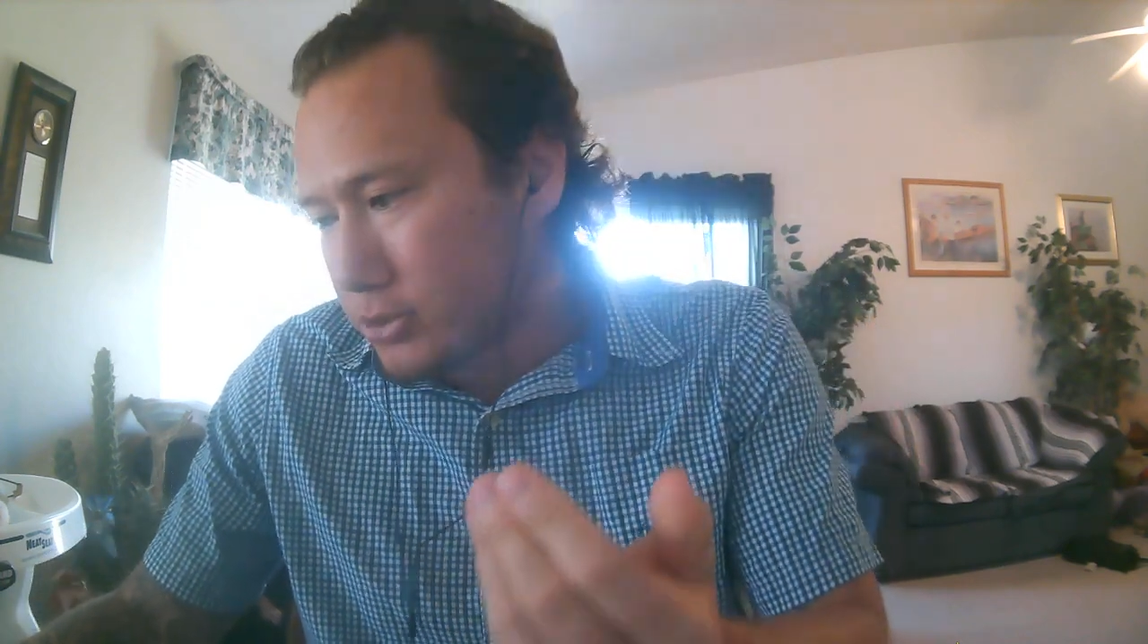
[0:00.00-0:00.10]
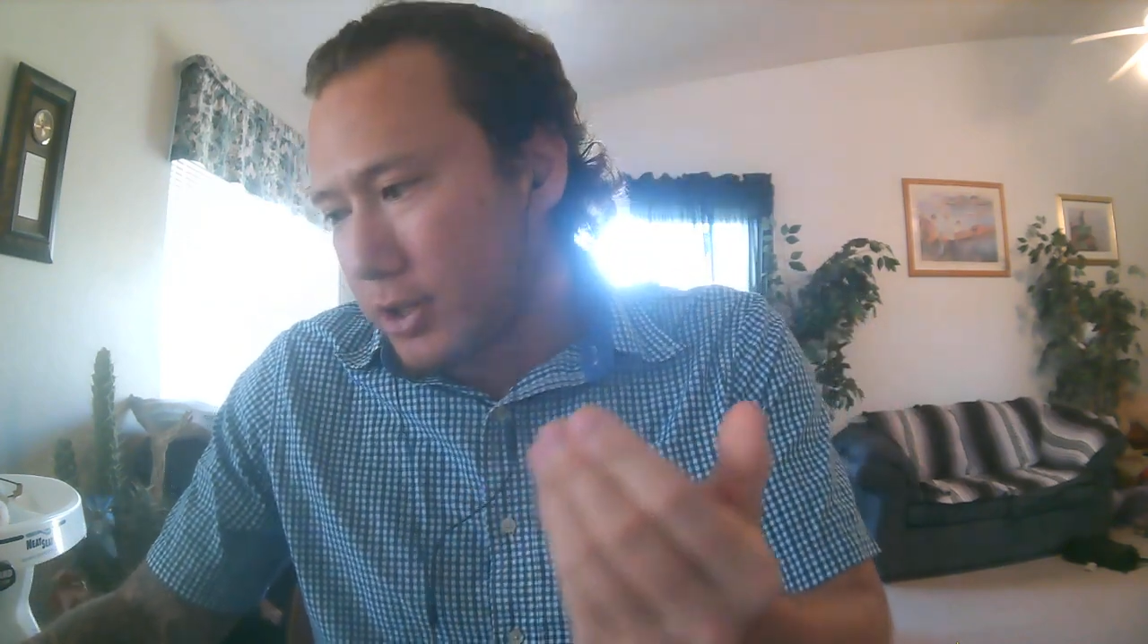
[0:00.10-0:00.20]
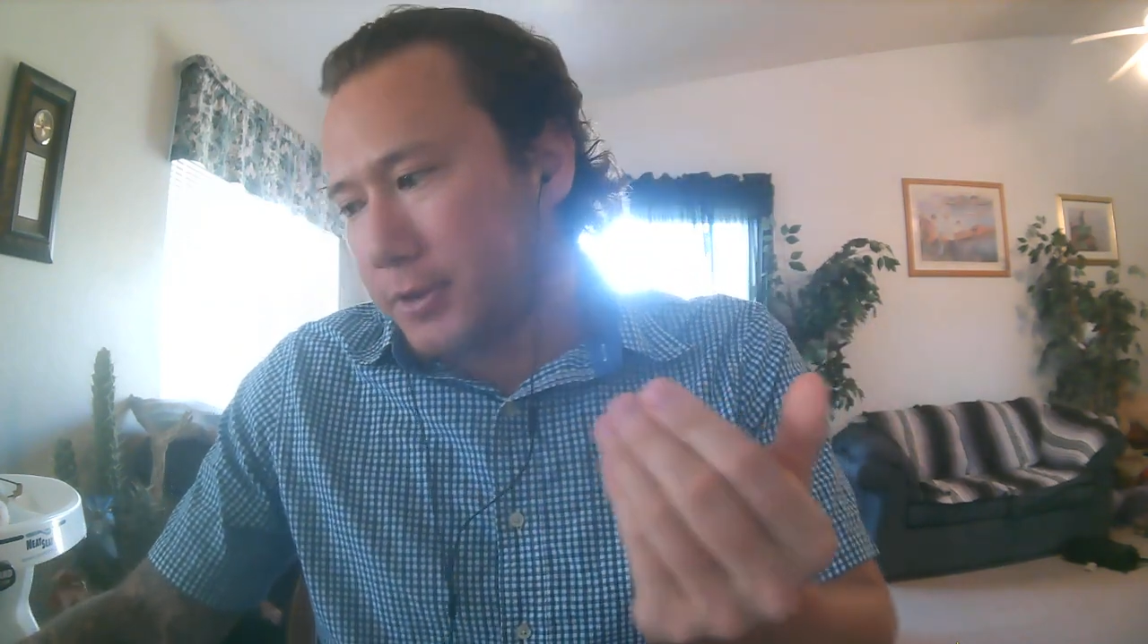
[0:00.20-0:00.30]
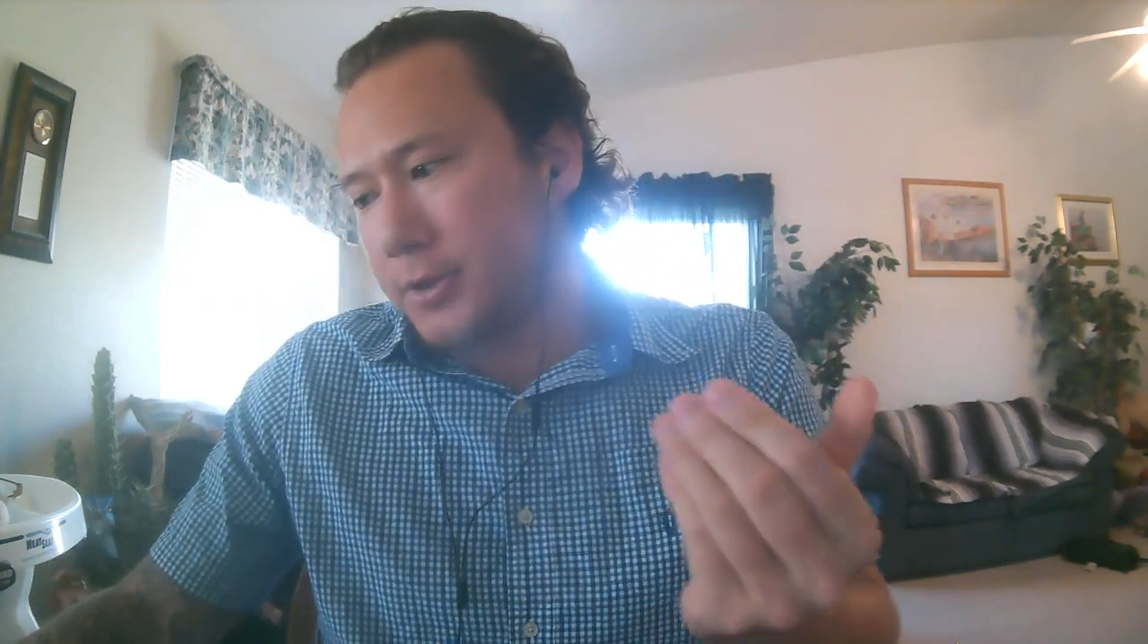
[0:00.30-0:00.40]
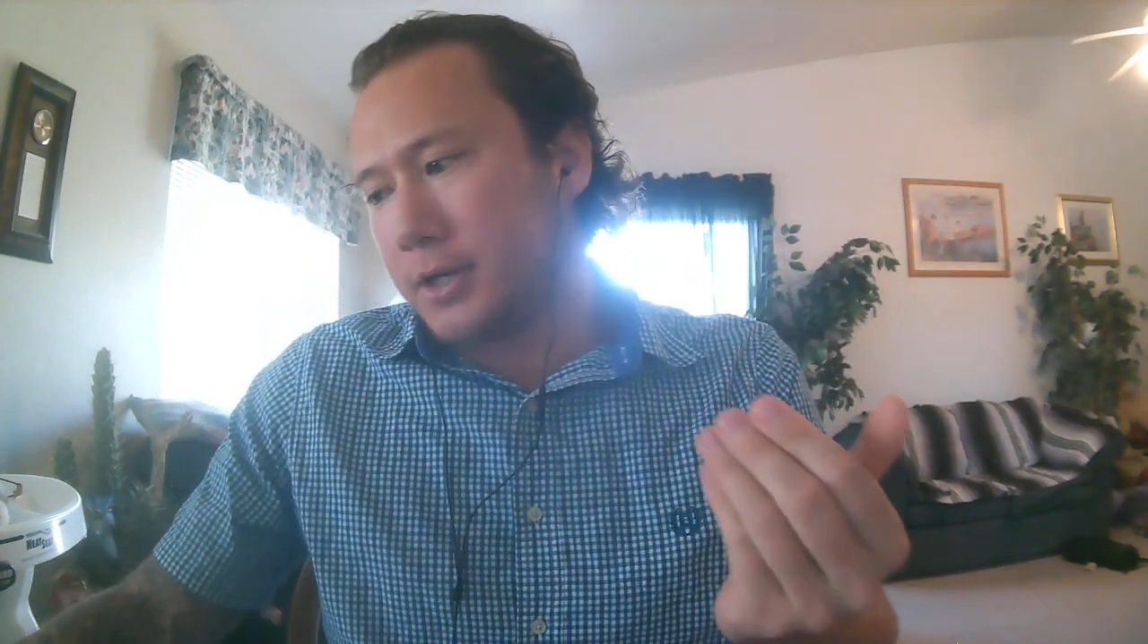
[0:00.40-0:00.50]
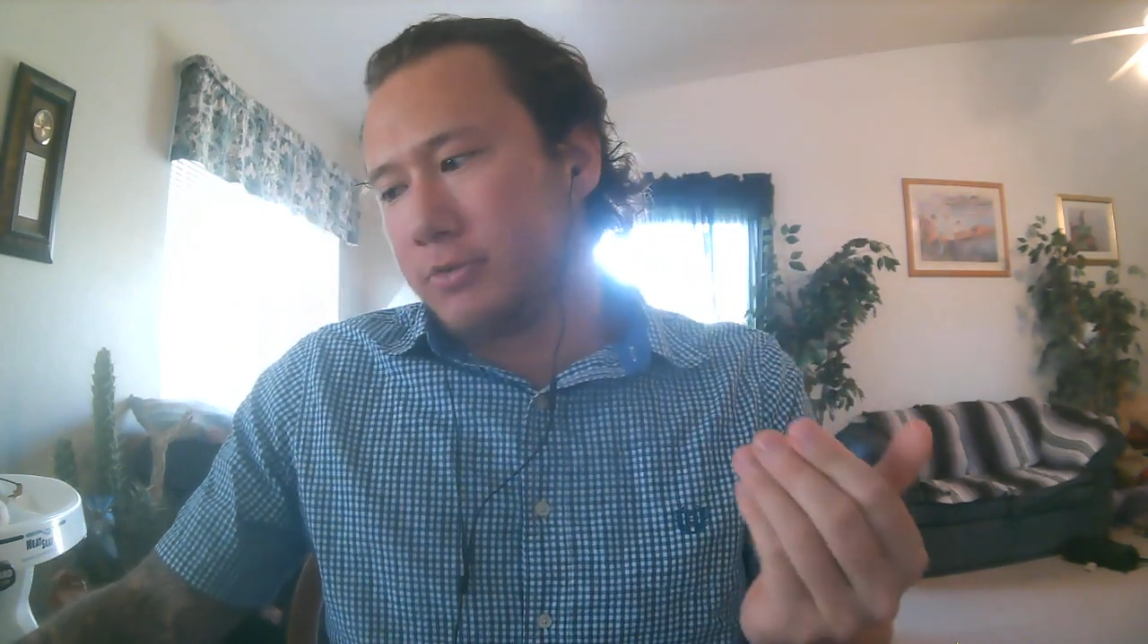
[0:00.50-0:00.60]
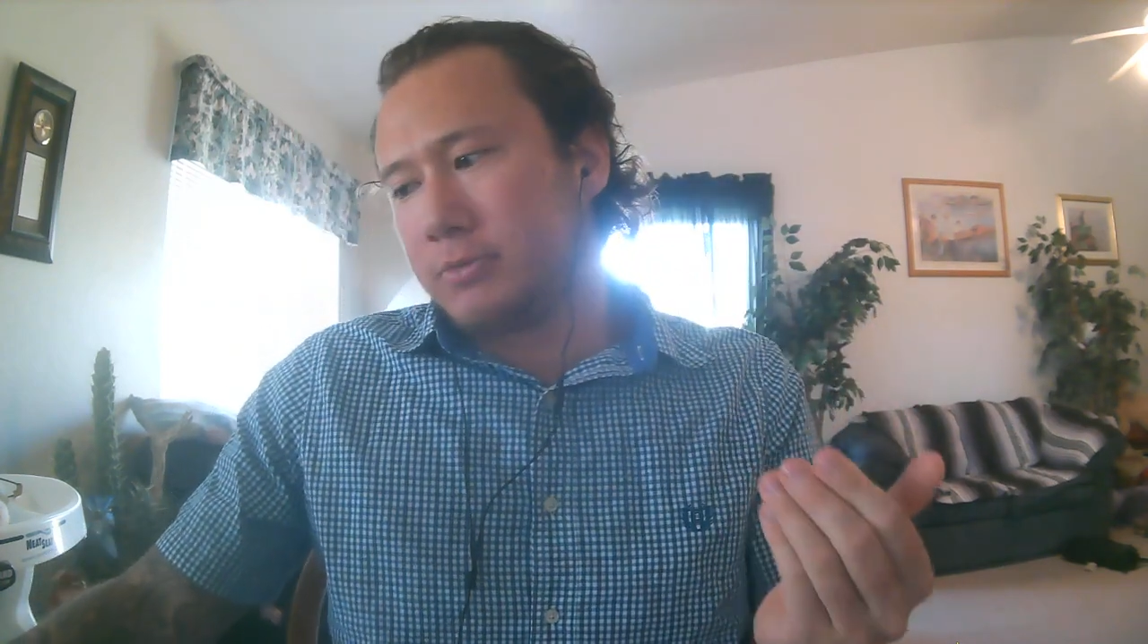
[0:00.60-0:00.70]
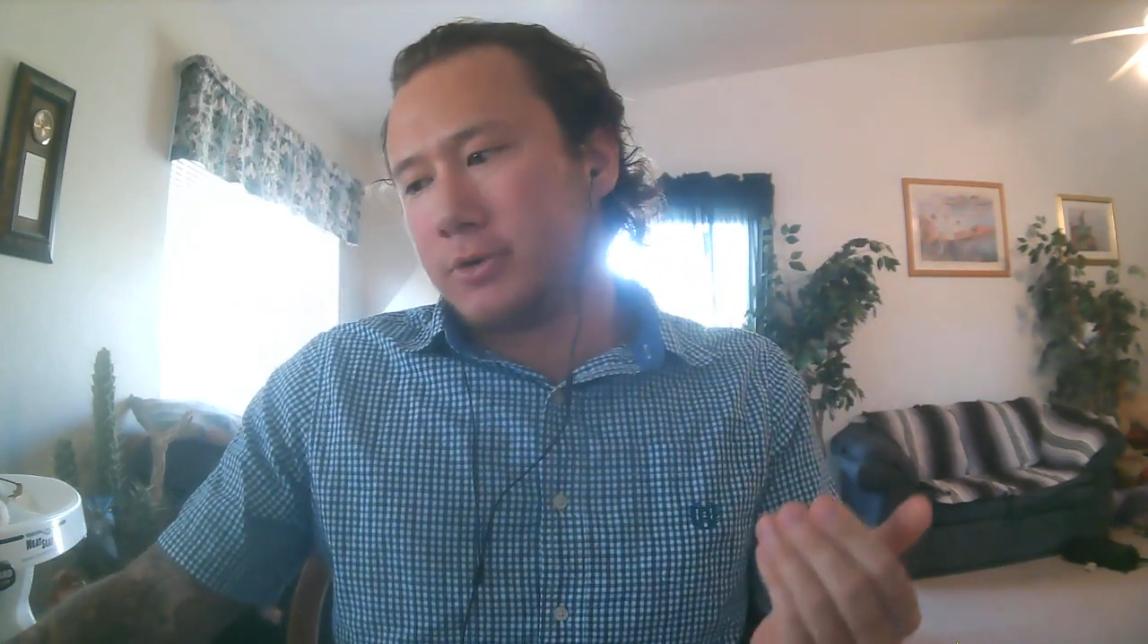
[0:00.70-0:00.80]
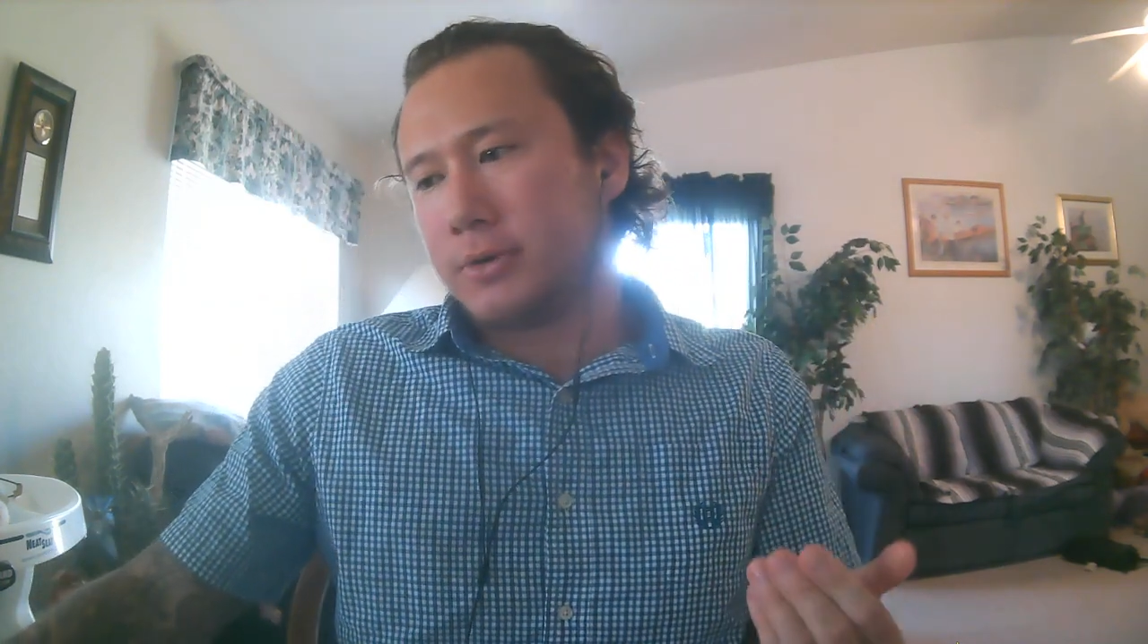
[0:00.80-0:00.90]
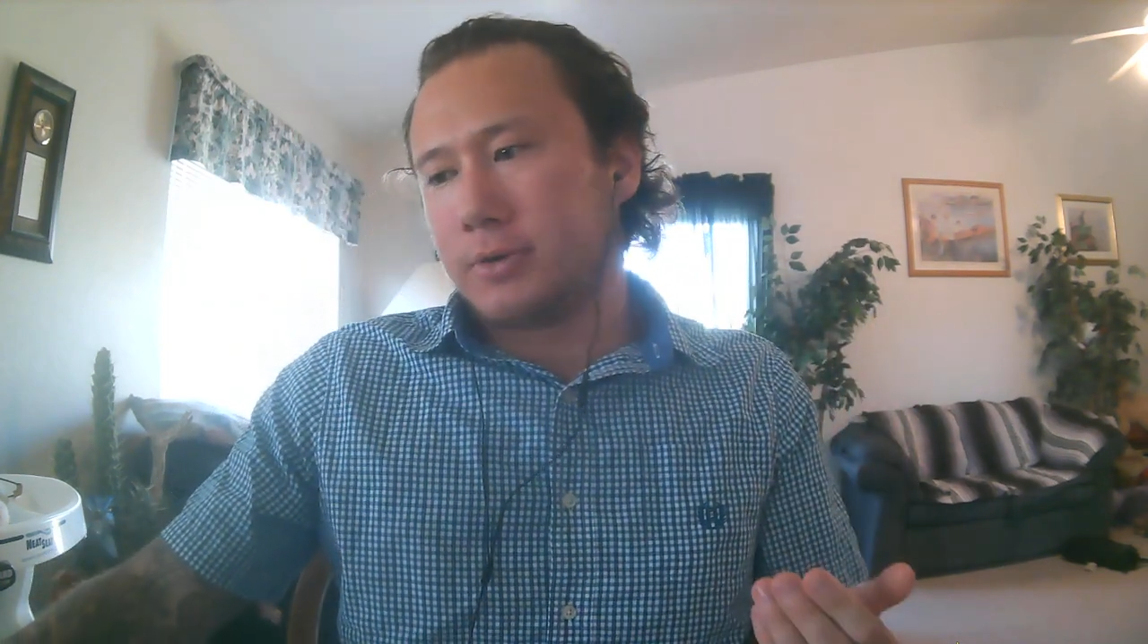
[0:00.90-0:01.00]
I'm trying to think of
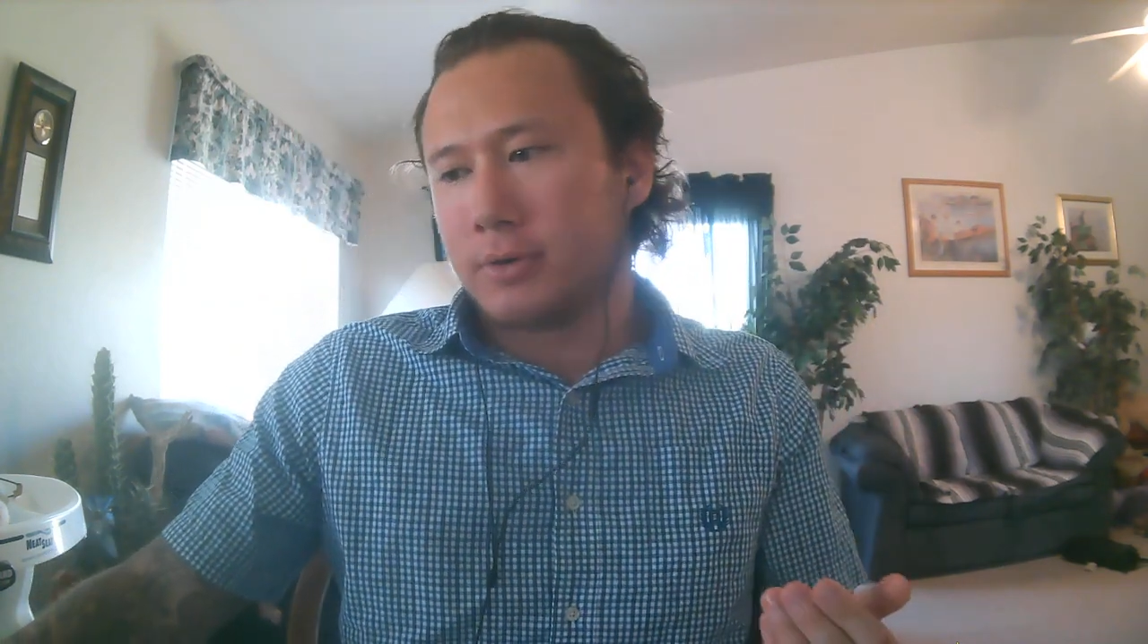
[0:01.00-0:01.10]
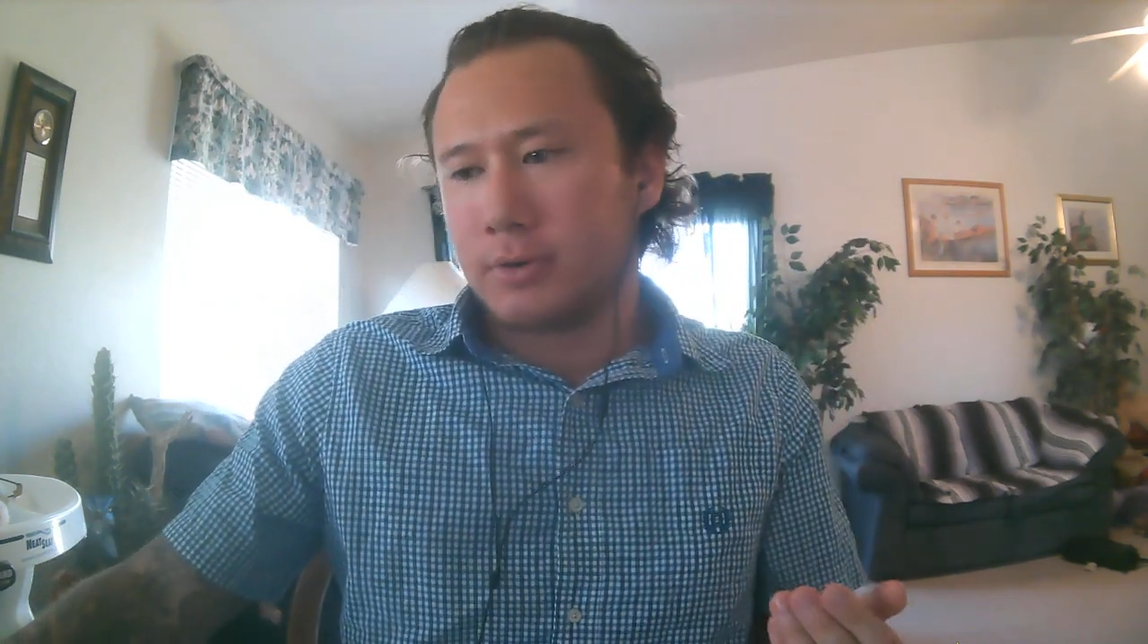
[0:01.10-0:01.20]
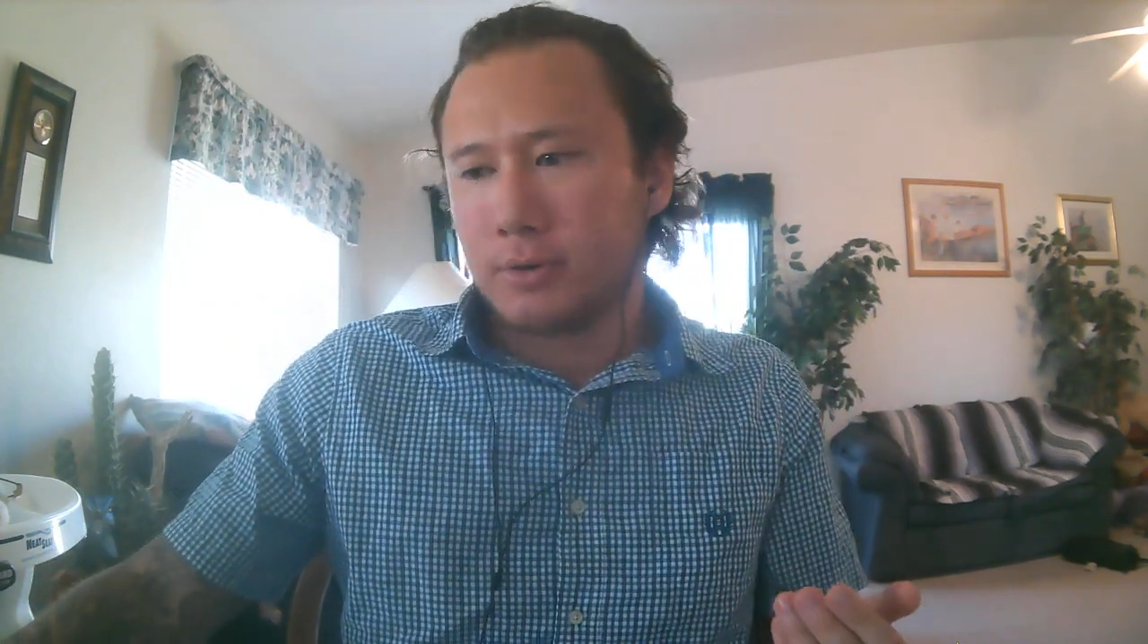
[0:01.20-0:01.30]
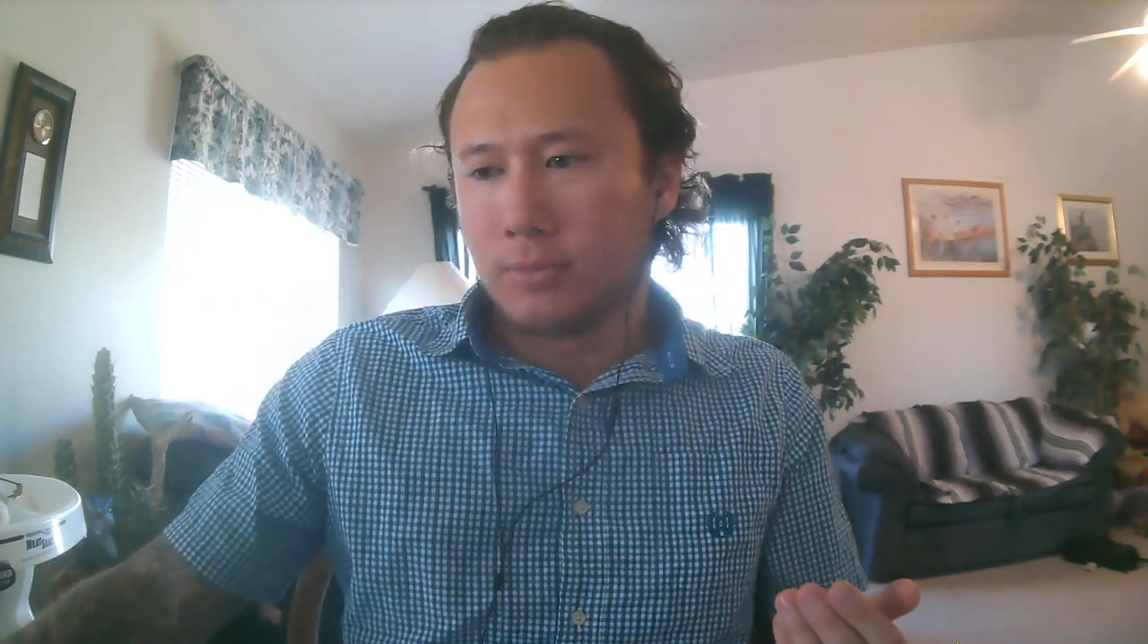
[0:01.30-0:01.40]
a more,